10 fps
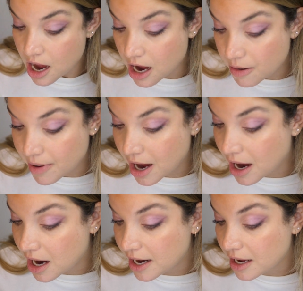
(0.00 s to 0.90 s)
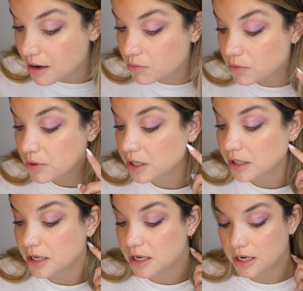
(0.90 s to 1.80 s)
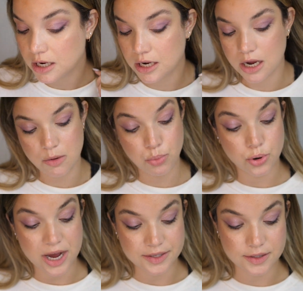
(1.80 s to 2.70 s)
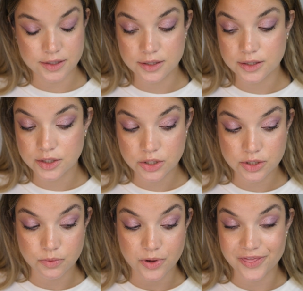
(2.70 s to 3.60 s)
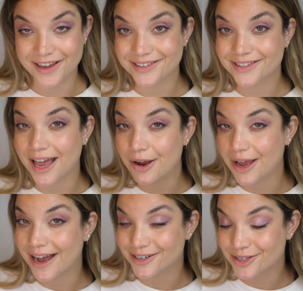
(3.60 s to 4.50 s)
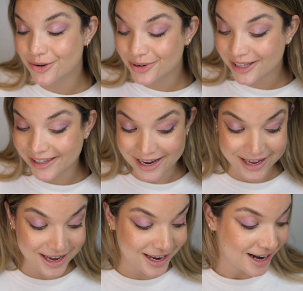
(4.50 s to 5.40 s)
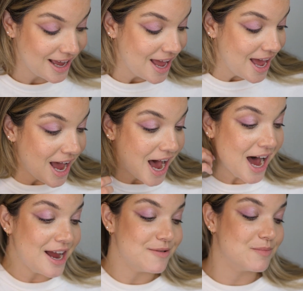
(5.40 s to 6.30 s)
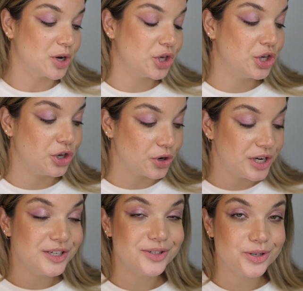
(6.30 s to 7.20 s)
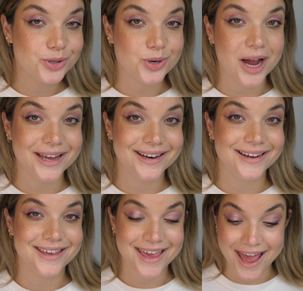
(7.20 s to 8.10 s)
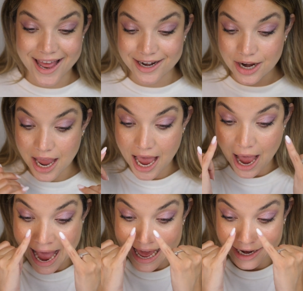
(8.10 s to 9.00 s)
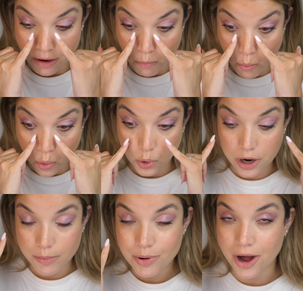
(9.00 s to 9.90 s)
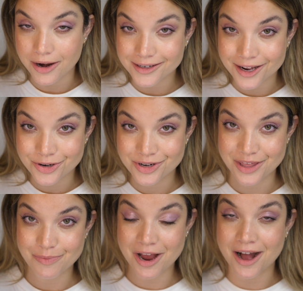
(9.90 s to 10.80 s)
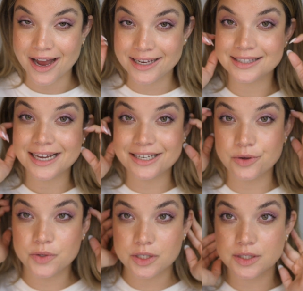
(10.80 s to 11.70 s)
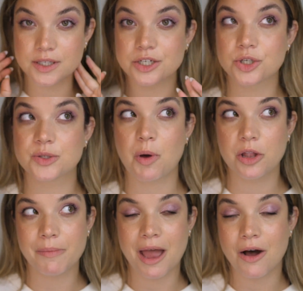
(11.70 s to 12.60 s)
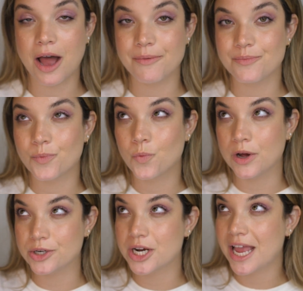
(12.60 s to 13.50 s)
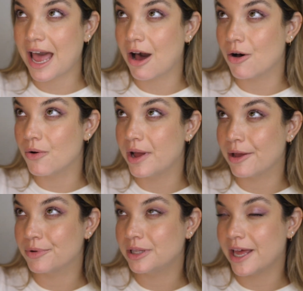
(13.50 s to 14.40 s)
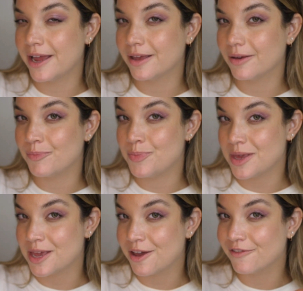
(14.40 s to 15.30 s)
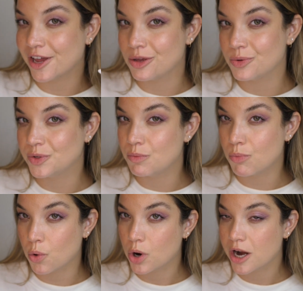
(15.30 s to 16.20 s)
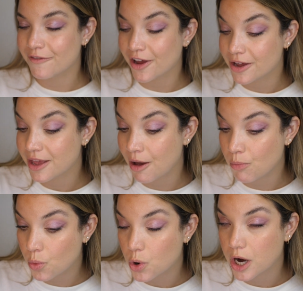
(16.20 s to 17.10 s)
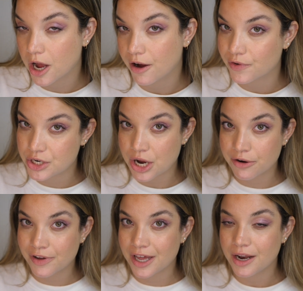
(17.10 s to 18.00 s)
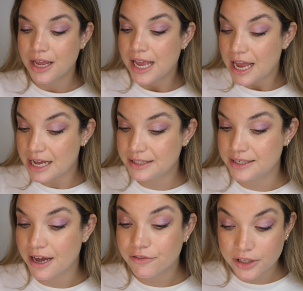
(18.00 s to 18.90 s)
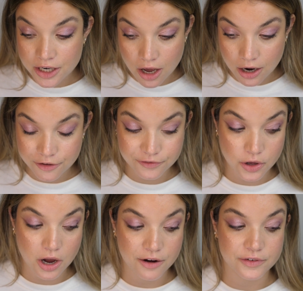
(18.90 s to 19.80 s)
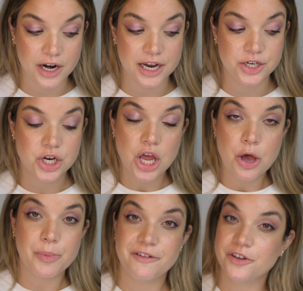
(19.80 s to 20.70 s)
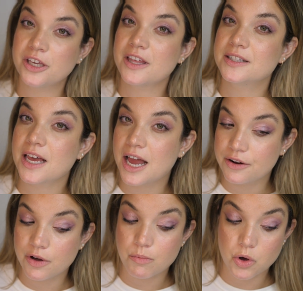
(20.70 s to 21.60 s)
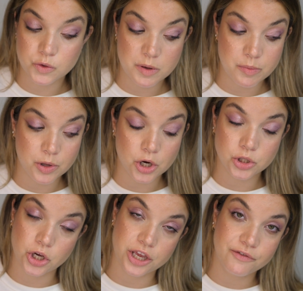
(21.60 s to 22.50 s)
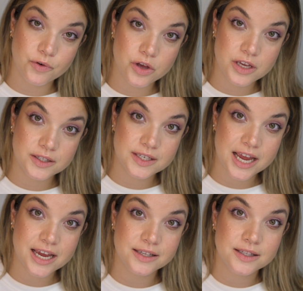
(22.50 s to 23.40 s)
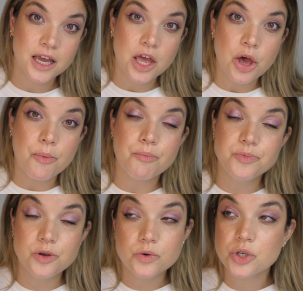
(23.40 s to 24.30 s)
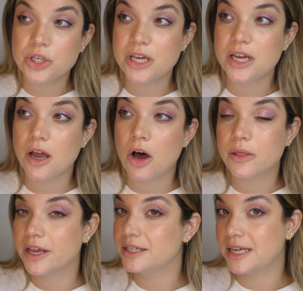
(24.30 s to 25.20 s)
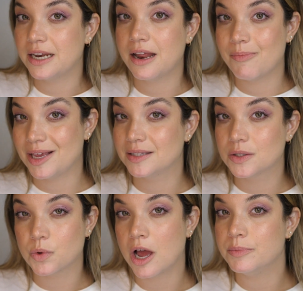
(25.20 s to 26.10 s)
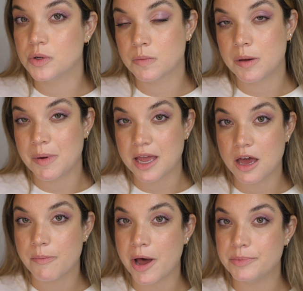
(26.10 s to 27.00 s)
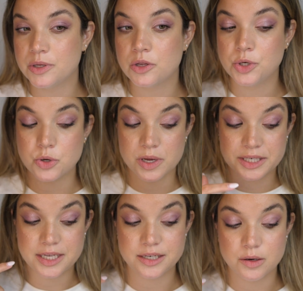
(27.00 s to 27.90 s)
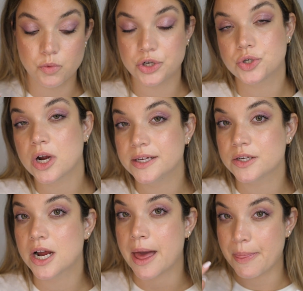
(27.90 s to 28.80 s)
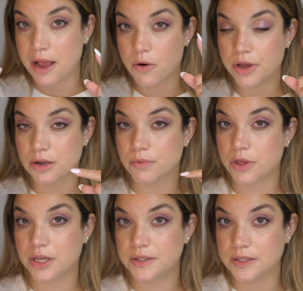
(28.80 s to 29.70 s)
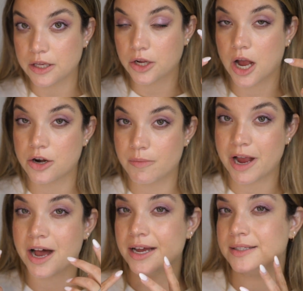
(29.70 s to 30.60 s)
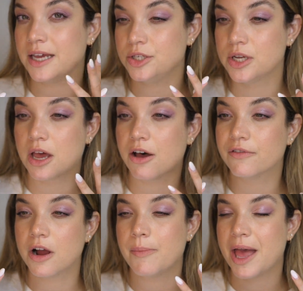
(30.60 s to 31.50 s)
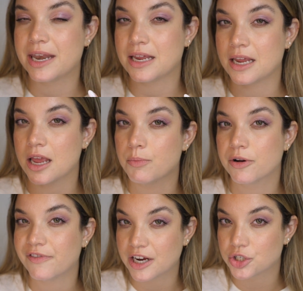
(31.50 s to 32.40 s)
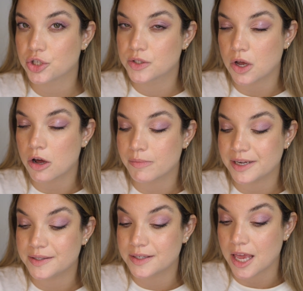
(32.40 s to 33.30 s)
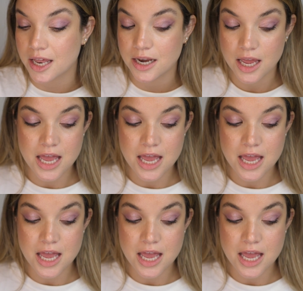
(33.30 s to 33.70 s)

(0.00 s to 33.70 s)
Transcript: Um, I am really impressed with this. I actually really like it. I'm curious to try it again adding more product underneath my eyes. I used such a small amount. I'm wondering how it would like be if I used more, if I could get more coverage out of it. It's definitely not a full coverage, but I feel like that's kind of what most people are looking for these days. Usually on like a day-to-day -day basis when I'm doing my makeup, I'm doing a tinted moisturizer and then going in with concealer under my eyes and to cover up any imperfections on my skin.